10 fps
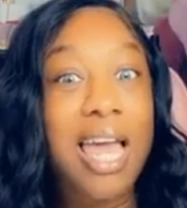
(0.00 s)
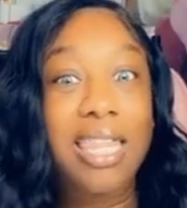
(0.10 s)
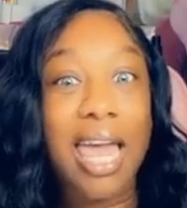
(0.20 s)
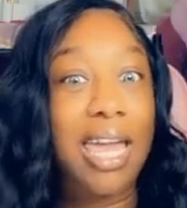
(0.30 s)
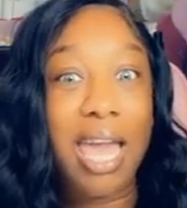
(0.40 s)

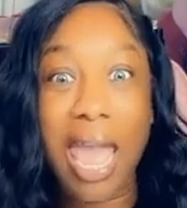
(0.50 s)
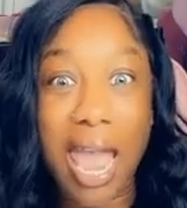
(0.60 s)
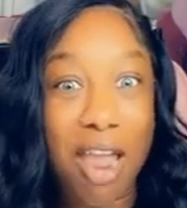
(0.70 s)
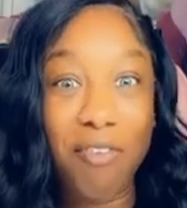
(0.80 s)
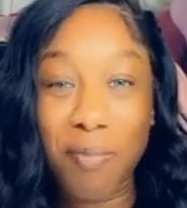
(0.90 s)
like
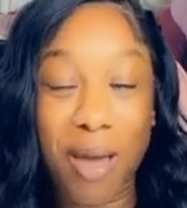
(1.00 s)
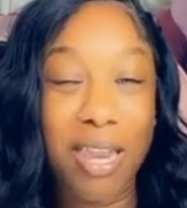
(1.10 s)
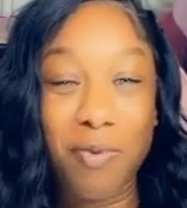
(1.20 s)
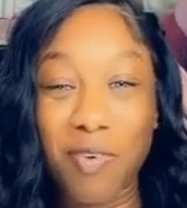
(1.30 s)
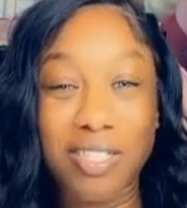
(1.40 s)
everybody
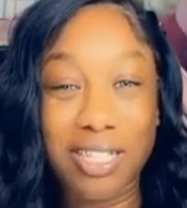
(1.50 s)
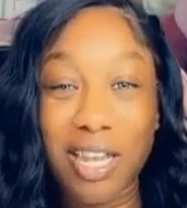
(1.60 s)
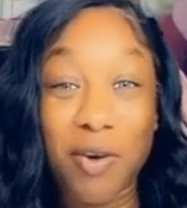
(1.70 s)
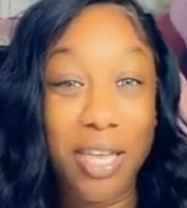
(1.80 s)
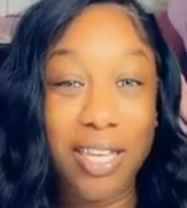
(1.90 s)
wants to
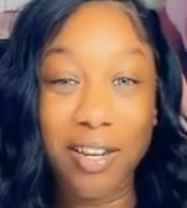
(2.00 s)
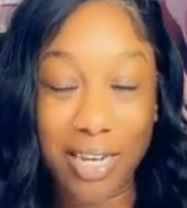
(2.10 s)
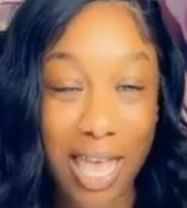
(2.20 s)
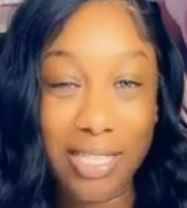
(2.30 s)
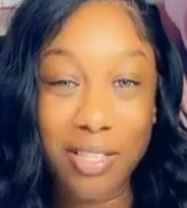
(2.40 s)
know in your class?